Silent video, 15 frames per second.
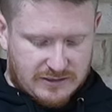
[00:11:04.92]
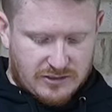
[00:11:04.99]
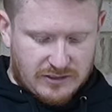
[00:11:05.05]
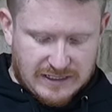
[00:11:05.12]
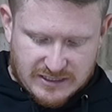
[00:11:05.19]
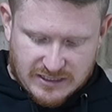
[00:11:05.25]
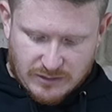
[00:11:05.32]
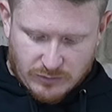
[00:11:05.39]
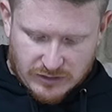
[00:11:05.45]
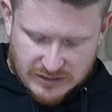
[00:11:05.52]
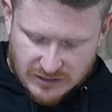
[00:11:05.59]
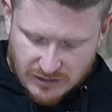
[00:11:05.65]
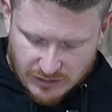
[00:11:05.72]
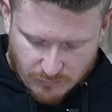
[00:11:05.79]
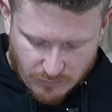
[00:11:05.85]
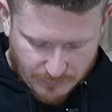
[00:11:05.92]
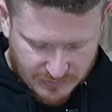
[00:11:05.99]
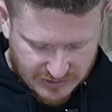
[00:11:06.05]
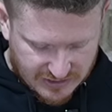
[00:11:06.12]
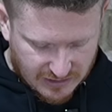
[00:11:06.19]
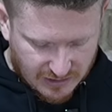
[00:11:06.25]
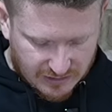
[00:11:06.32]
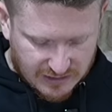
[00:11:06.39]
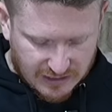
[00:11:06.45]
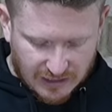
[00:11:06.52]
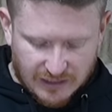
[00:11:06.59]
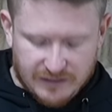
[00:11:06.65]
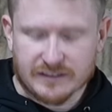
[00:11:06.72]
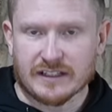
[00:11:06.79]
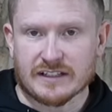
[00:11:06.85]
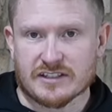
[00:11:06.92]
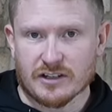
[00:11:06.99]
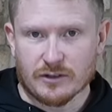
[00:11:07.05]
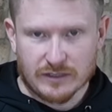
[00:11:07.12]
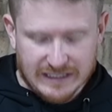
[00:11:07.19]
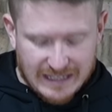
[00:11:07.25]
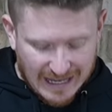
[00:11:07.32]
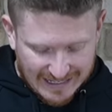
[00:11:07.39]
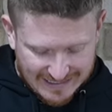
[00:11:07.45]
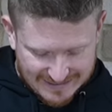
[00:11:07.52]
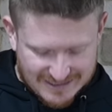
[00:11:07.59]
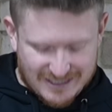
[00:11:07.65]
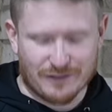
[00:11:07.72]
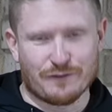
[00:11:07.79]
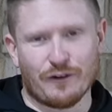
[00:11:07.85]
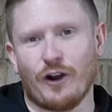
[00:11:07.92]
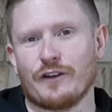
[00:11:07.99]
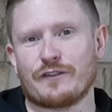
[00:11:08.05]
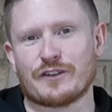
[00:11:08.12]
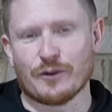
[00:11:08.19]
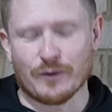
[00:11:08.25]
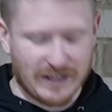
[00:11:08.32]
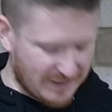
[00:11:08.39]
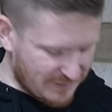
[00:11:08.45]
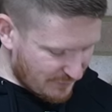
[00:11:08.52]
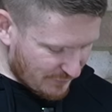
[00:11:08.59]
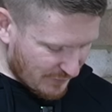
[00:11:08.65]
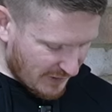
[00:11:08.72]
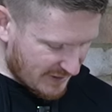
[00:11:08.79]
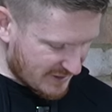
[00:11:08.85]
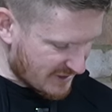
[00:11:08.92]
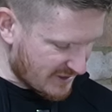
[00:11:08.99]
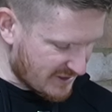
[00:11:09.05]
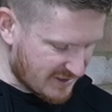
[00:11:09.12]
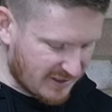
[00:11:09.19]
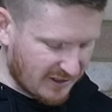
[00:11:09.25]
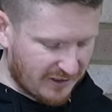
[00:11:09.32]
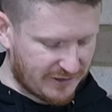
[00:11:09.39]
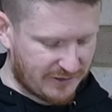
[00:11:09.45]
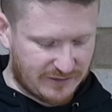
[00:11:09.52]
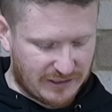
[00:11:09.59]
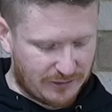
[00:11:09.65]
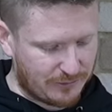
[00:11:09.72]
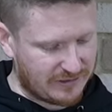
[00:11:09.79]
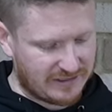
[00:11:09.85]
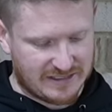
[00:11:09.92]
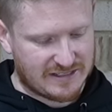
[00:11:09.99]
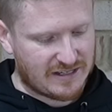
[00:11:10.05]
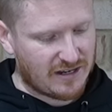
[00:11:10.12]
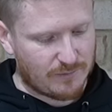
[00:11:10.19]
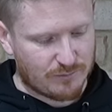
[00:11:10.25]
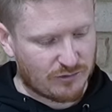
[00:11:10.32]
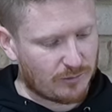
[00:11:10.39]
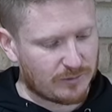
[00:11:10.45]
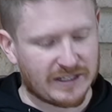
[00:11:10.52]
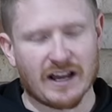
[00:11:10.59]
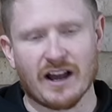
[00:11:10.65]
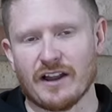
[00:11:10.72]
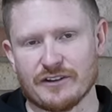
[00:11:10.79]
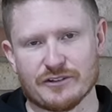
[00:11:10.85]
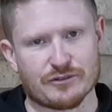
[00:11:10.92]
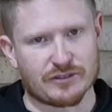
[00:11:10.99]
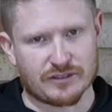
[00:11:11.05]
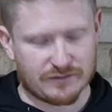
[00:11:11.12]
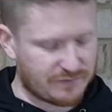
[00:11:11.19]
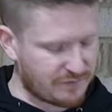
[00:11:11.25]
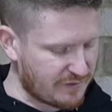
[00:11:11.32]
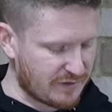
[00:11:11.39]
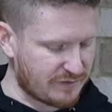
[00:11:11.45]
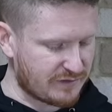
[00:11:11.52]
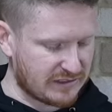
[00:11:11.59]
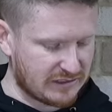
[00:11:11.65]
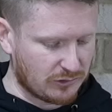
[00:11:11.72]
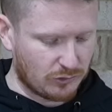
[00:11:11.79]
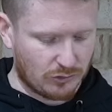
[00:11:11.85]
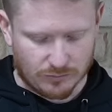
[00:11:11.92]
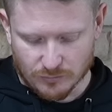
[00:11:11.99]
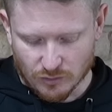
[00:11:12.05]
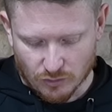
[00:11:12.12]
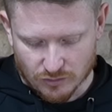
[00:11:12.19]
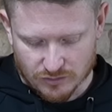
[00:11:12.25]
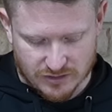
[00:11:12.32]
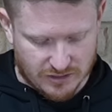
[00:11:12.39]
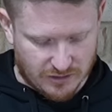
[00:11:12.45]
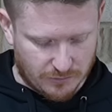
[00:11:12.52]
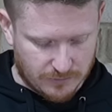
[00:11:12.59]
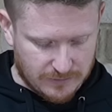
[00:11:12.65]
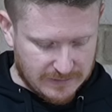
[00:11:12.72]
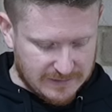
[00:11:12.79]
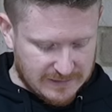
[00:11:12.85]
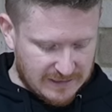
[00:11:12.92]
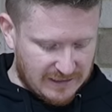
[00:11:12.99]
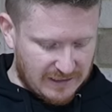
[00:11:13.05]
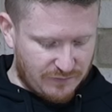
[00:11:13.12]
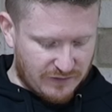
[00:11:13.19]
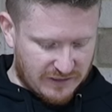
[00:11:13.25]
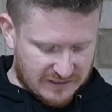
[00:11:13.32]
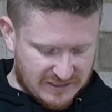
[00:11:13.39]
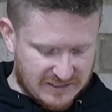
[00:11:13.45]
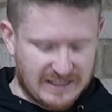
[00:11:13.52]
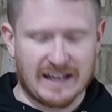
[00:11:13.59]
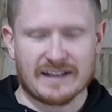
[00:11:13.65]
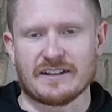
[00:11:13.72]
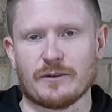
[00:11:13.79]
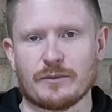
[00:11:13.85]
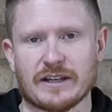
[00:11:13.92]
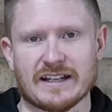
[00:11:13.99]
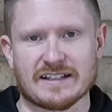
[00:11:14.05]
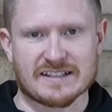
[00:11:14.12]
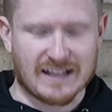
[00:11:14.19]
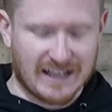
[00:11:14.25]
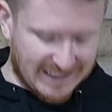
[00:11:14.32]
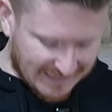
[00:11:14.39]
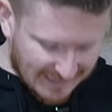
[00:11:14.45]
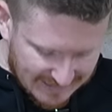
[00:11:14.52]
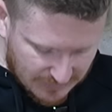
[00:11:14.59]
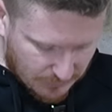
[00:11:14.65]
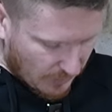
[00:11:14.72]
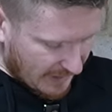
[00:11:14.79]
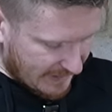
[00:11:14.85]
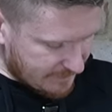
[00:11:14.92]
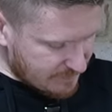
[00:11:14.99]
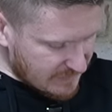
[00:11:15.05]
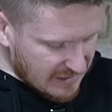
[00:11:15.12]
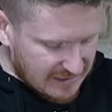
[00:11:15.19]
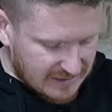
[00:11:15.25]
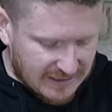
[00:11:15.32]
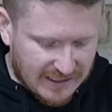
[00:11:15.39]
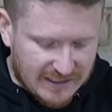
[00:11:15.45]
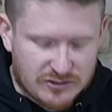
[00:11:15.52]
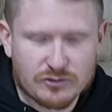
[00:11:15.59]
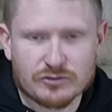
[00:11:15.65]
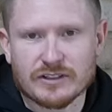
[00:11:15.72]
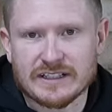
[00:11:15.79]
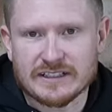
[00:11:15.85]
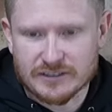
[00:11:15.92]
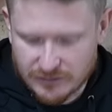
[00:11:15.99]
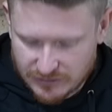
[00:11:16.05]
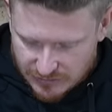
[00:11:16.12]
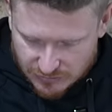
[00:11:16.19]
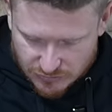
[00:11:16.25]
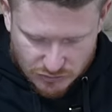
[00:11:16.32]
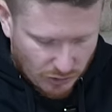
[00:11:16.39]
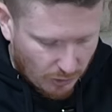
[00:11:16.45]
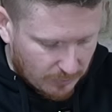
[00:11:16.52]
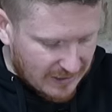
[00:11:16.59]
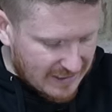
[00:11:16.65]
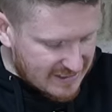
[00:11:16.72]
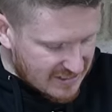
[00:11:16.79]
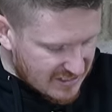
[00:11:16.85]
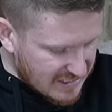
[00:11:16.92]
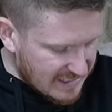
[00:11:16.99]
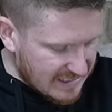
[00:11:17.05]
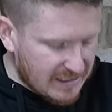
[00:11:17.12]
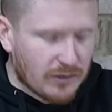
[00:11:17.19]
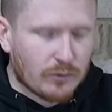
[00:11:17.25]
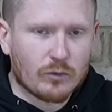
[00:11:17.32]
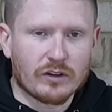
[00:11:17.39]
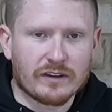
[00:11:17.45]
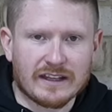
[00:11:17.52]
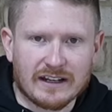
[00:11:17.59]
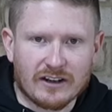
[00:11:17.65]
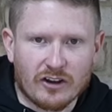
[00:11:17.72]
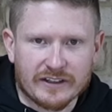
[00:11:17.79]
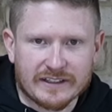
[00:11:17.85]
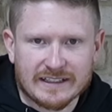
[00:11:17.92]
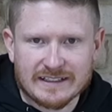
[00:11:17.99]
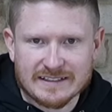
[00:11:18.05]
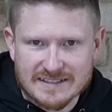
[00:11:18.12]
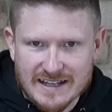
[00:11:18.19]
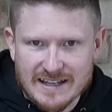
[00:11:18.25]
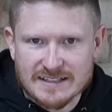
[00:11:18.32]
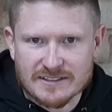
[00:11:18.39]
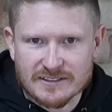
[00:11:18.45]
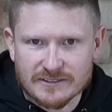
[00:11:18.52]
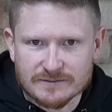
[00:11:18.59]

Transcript: So let's see what it's like when we start cutting. It's only 85 quid versus, I don't know what these are, probably 150 or more. So if it can stand up against that in any way, then it's already doing a good job. Let's see what they're like in testing.